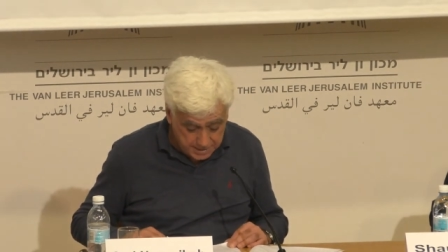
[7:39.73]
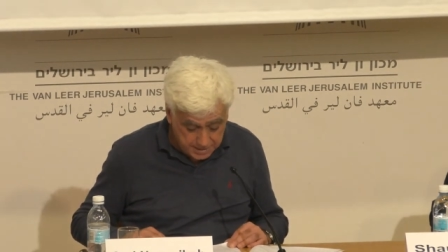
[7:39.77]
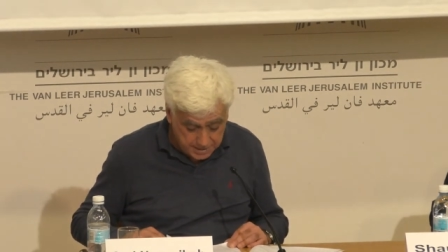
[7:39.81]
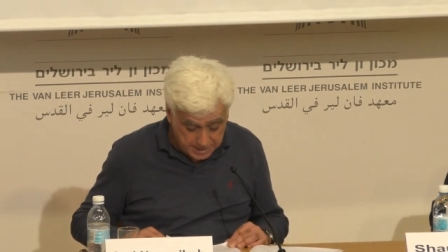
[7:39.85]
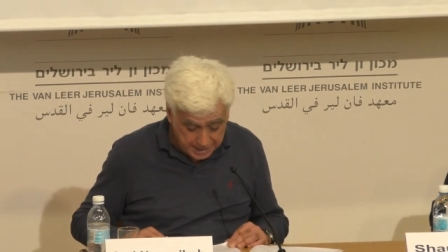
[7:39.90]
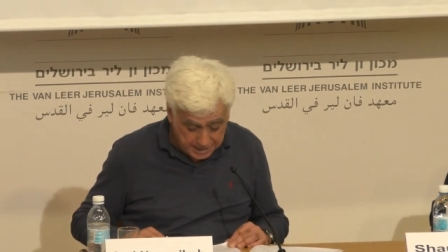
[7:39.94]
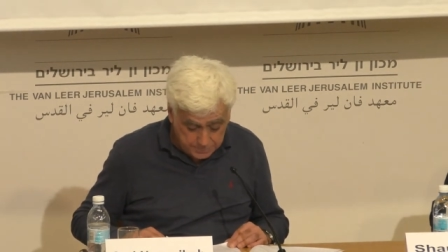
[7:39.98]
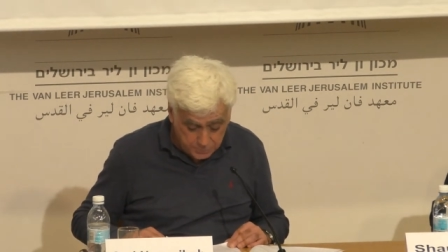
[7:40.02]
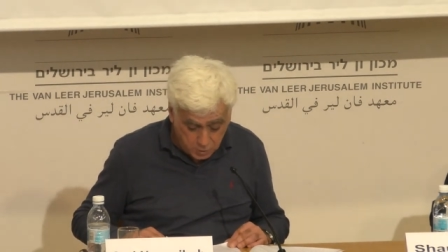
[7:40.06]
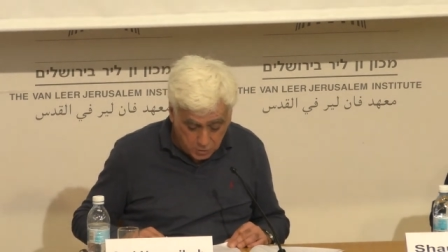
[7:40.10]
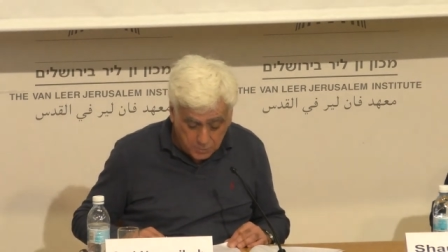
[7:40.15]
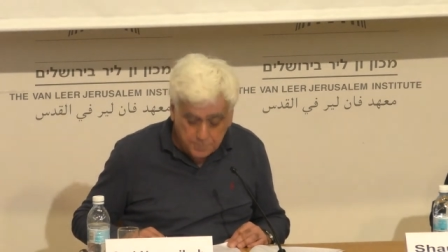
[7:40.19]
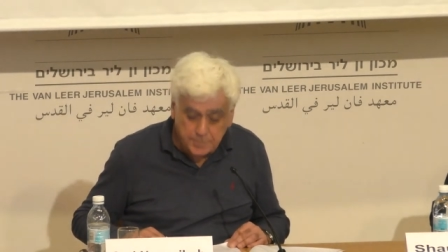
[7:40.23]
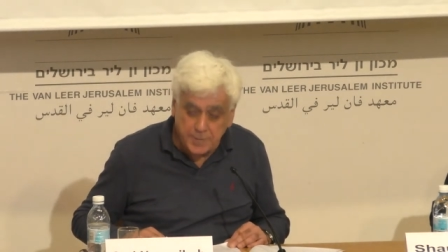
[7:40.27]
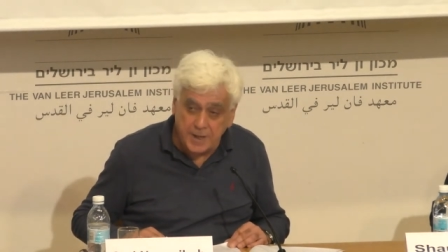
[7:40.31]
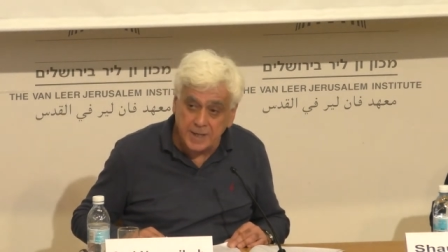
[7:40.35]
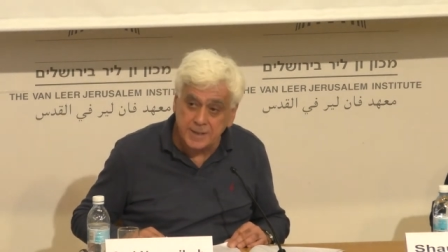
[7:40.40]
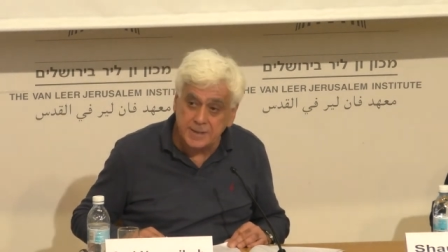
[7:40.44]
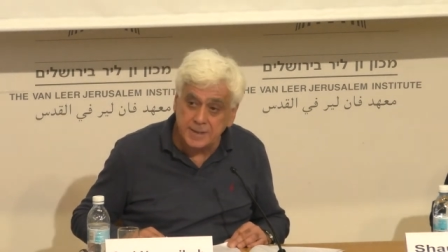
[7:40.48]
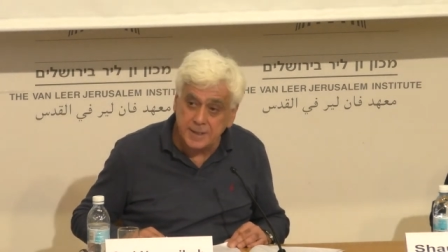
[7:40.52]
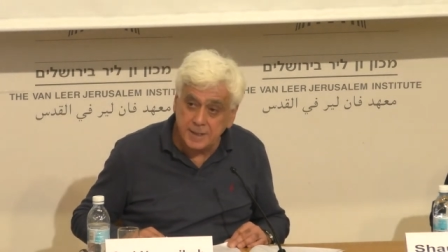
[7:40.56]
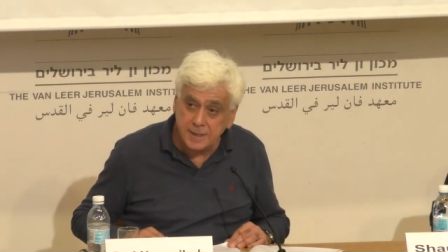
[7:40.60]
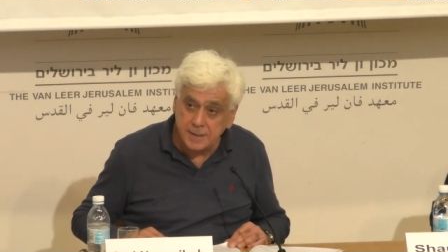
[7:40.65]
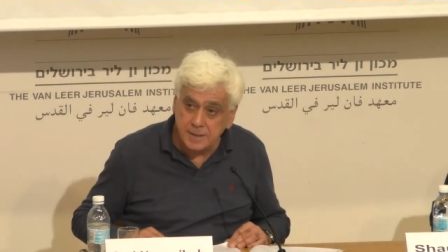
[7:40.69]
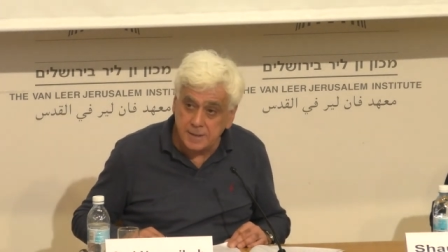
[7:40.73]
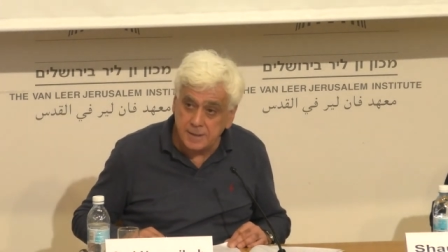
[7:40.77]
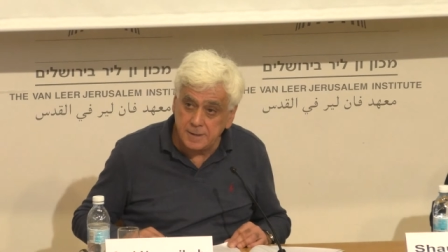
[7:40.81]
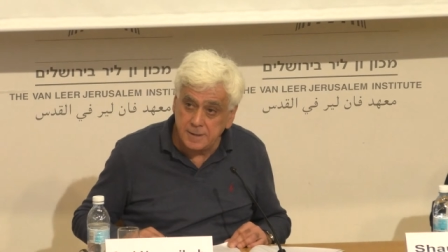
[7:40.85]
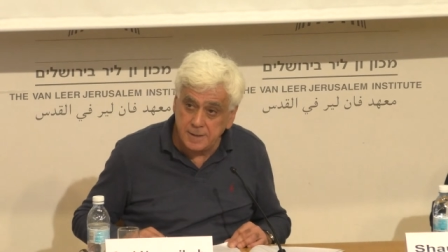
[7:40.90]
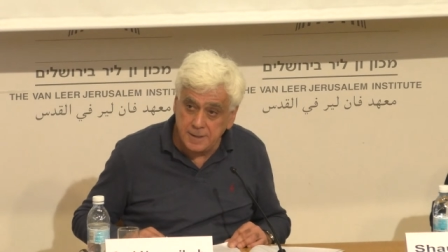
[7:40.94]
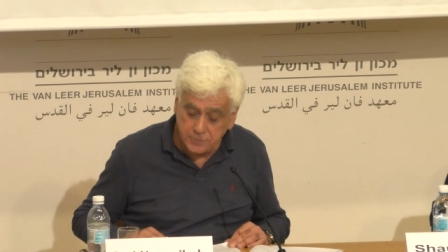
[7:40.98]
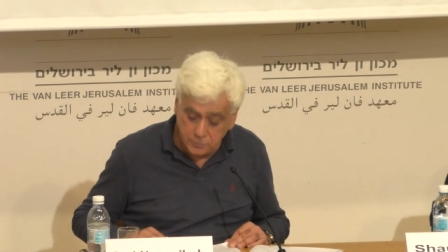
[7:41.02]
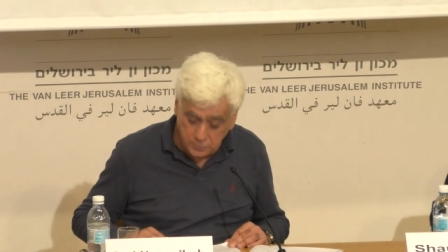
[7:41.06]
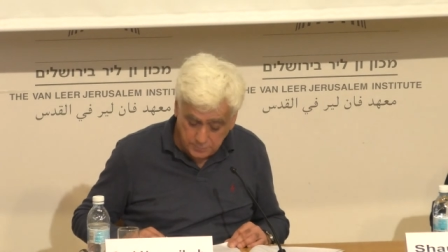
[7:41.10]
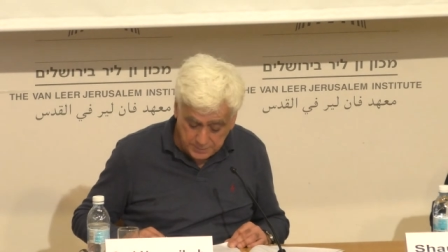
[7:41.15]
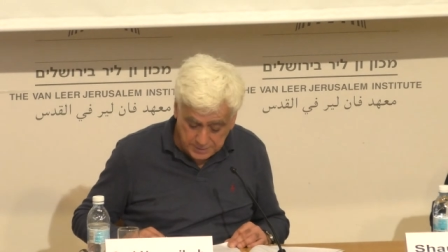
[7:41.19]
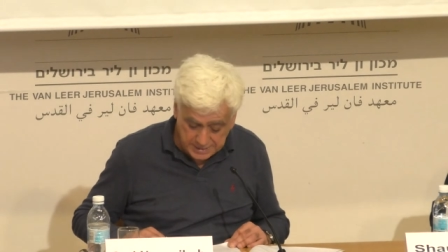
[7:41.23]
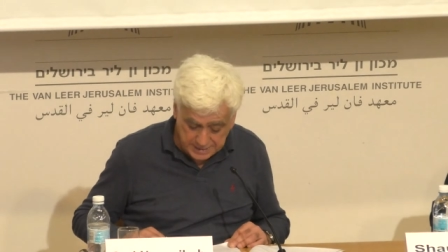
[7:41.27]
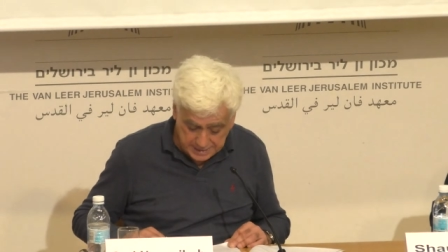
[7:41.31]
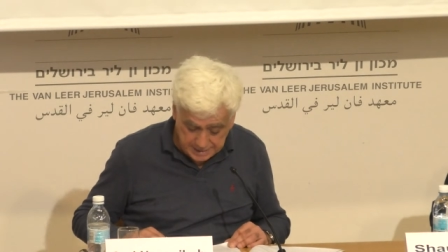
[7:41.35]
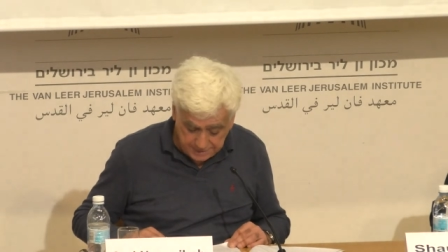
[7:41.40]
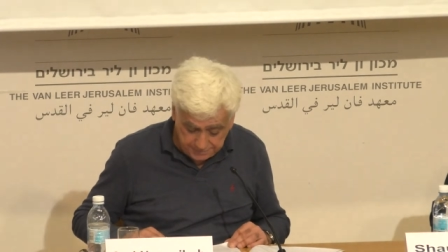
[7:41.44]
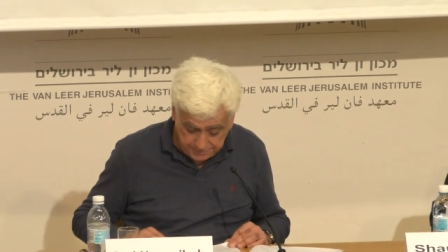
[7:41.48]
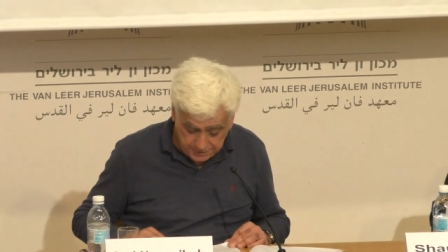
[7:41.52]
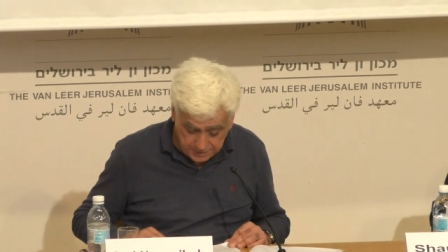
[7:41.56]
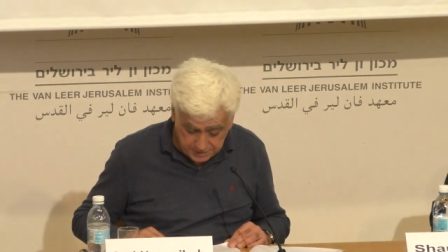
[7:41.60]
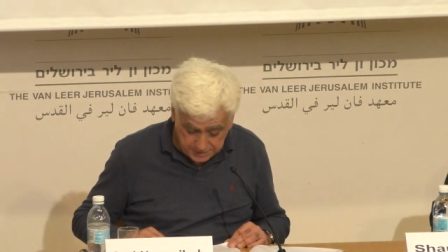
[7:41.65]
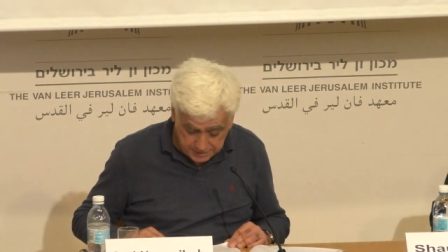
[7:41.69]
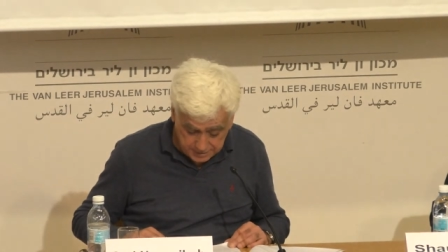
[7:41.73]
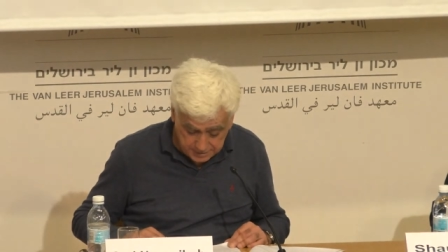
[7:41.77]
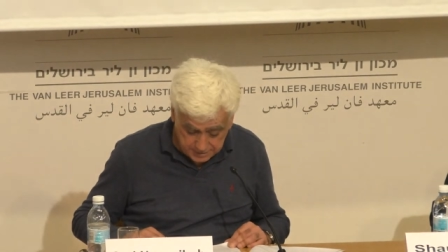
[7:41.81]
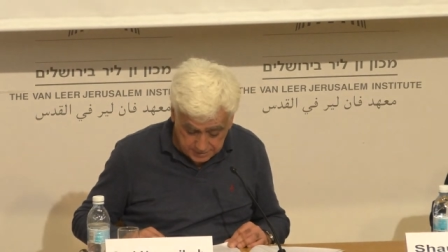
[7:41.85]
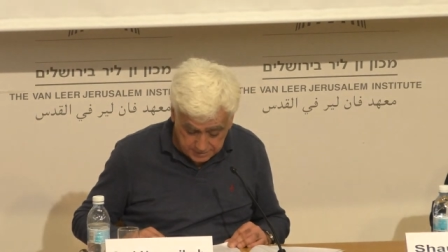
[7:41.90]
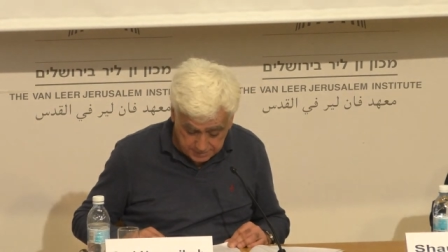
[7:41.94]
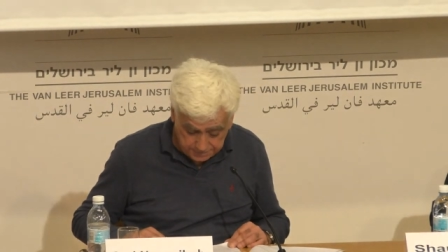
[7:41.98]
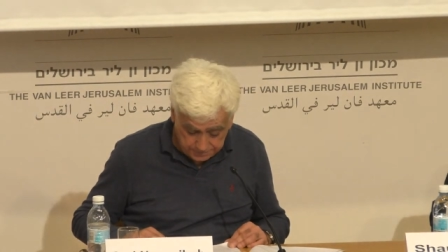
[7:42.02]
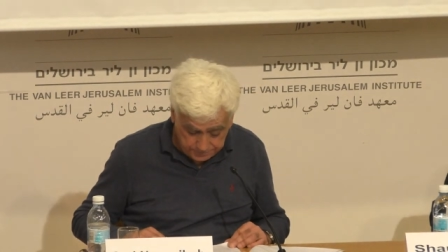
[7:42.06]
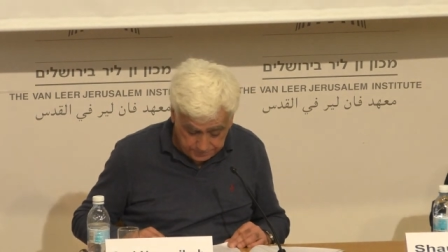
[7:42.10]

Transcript: and more particularly to be living in,